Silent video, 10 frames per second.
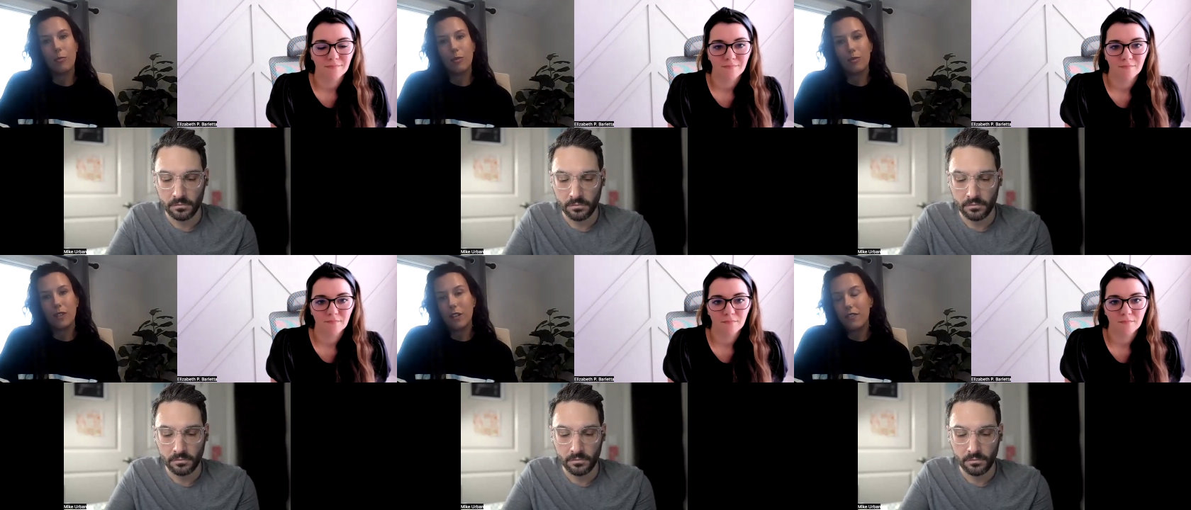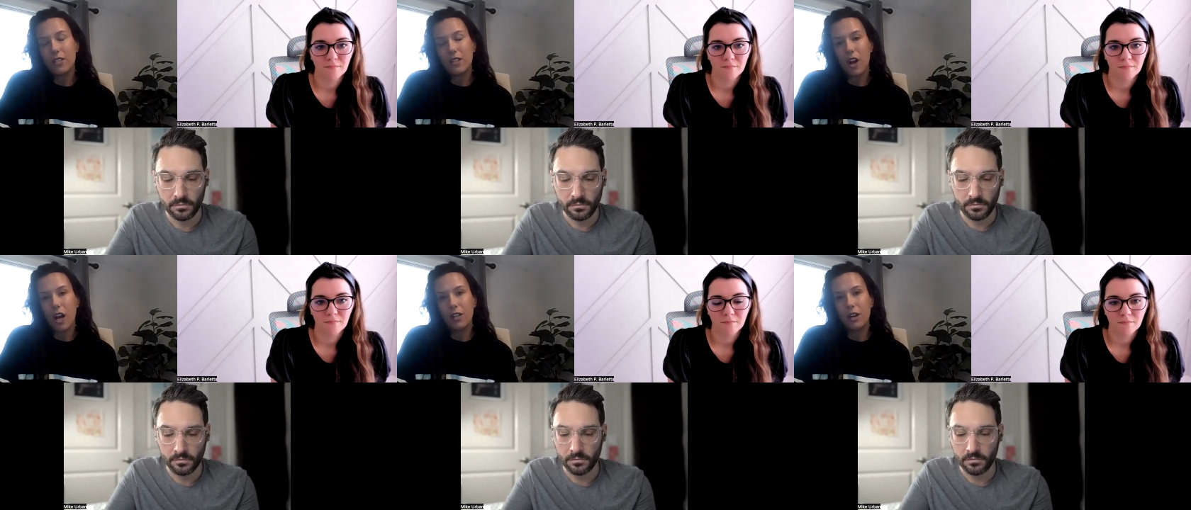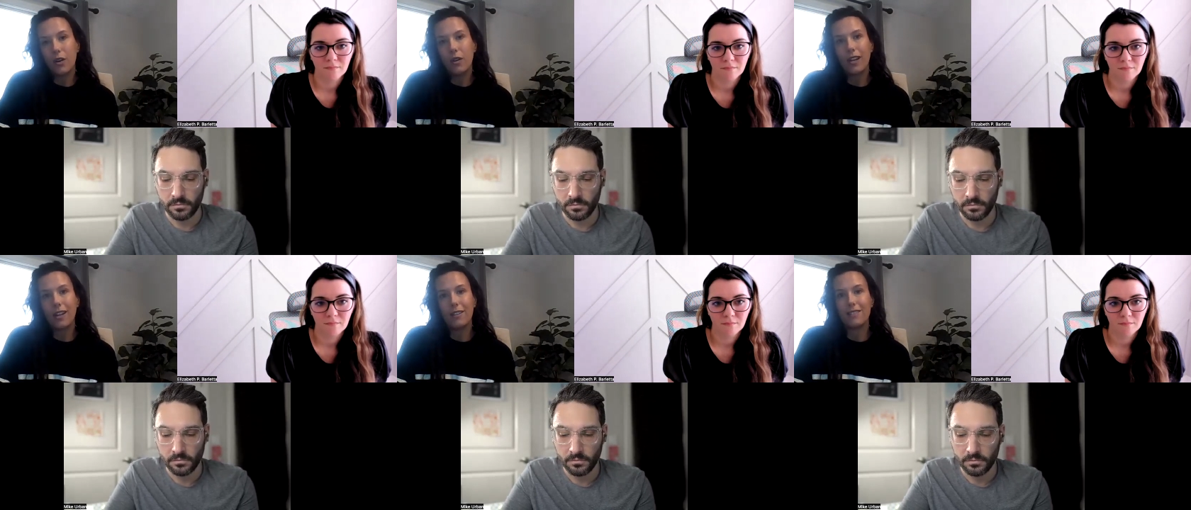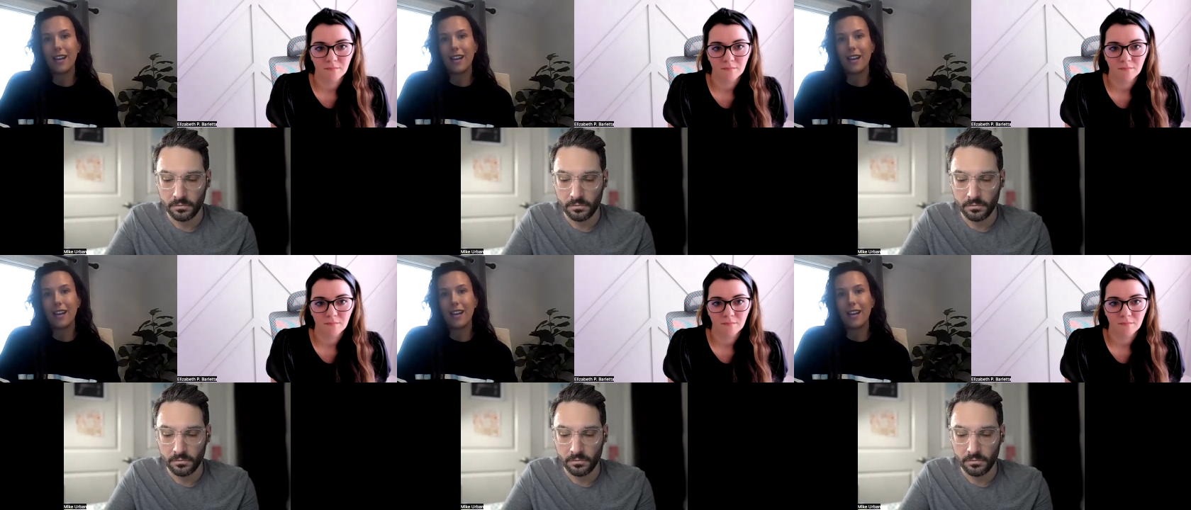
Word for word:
Speaker 1: approval if it's a condo, and